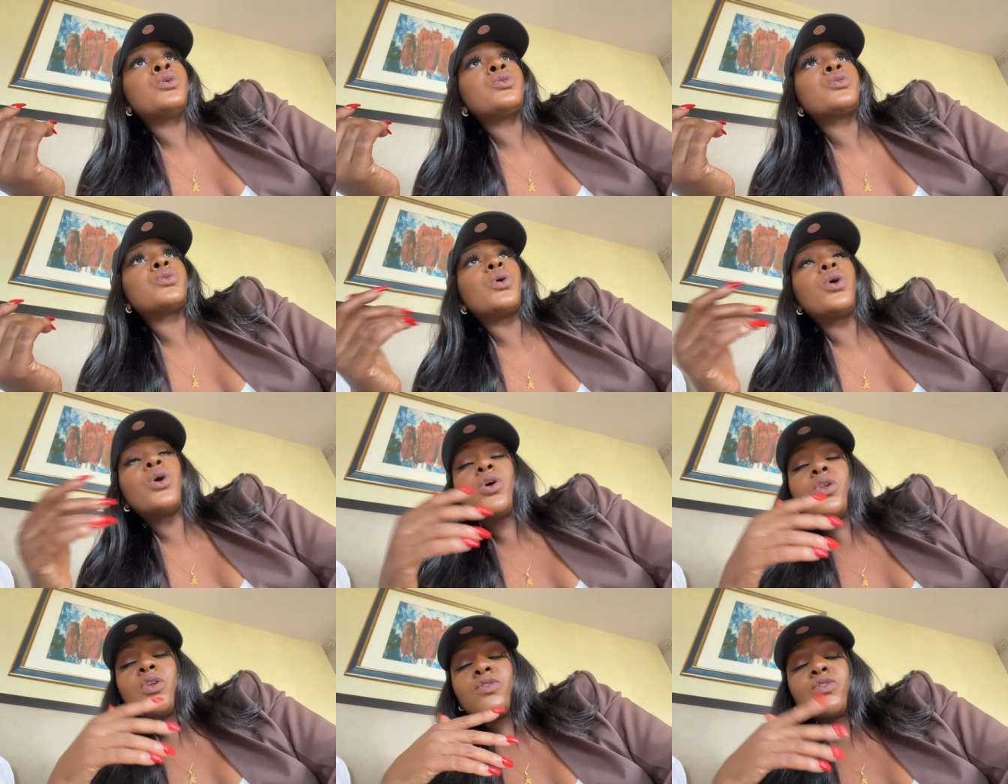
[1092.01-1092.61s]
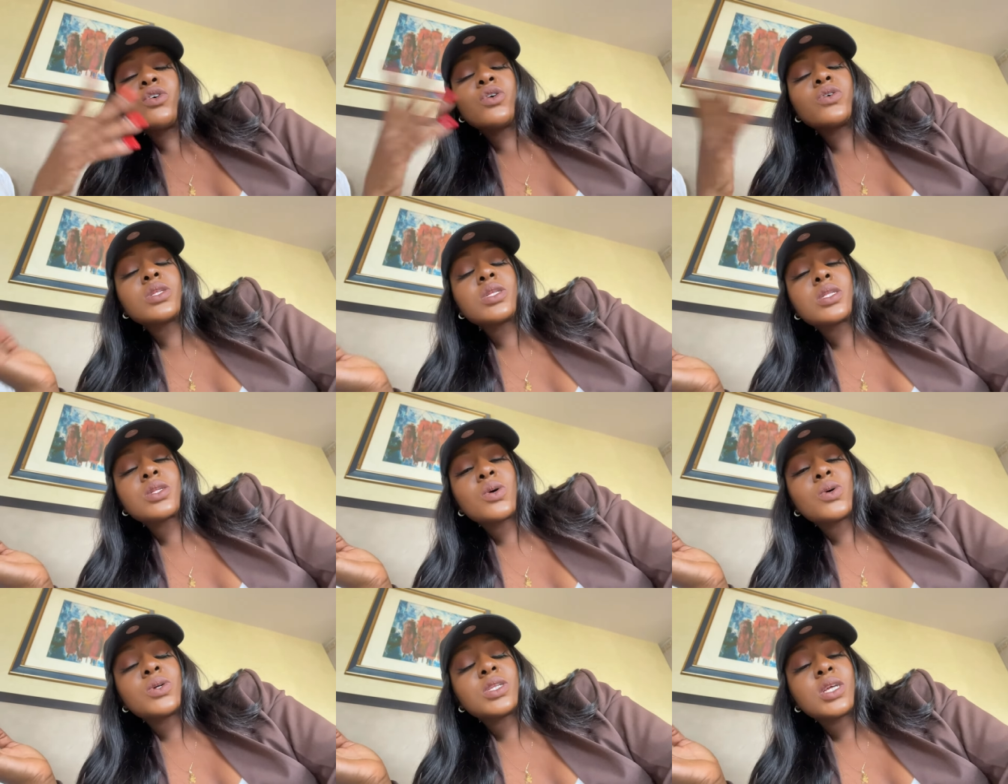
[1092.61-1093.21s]
So all
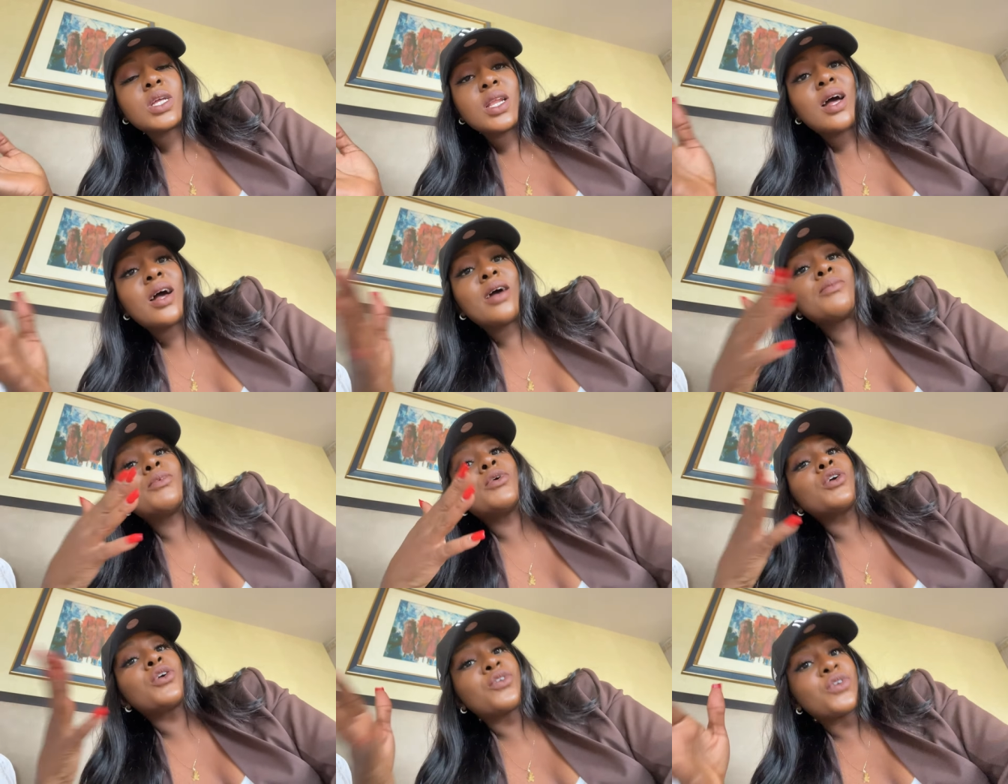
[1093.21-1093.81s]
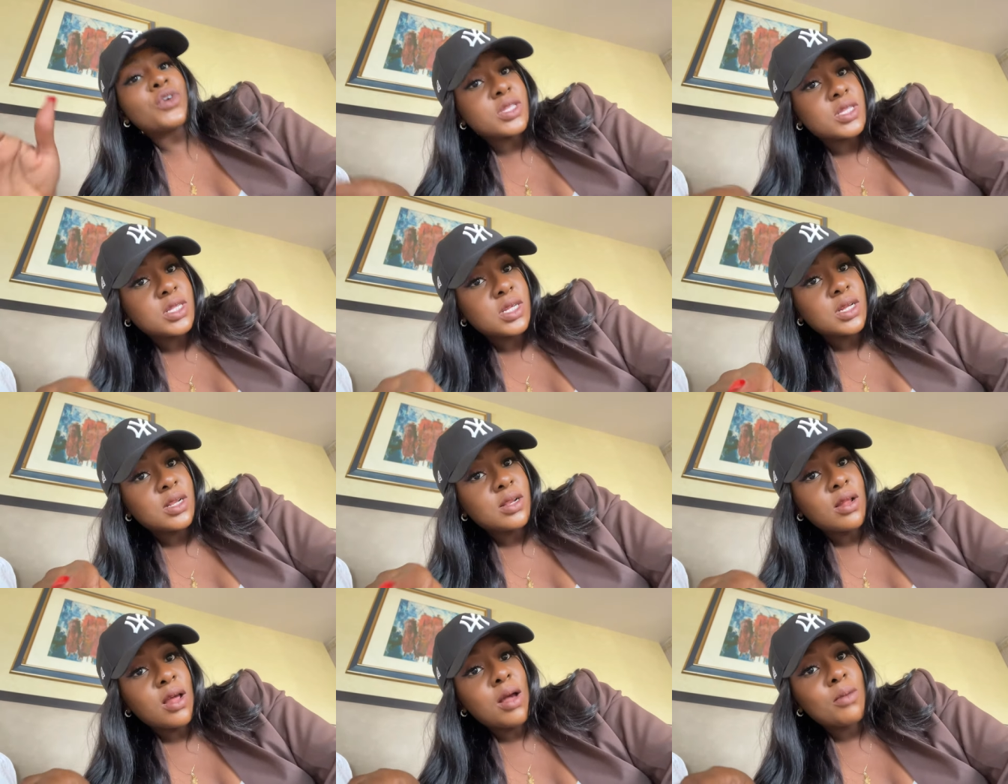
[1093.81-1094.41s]
this content that I have been
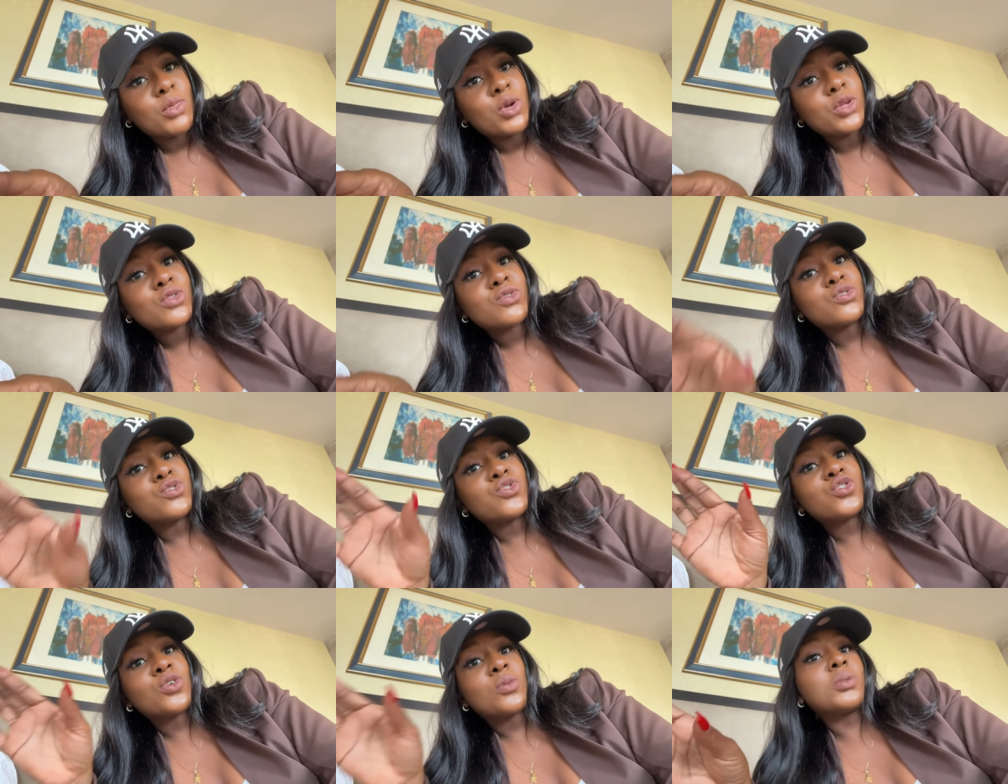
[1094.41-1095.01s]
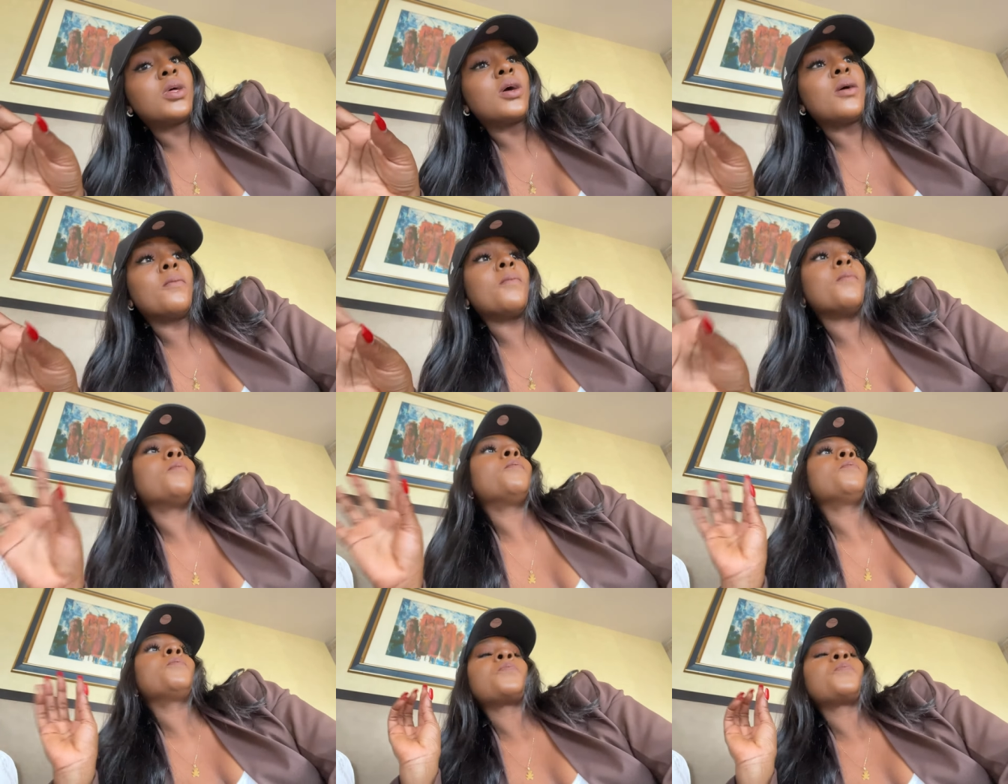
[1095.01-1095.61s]
creating, I'm going to drop them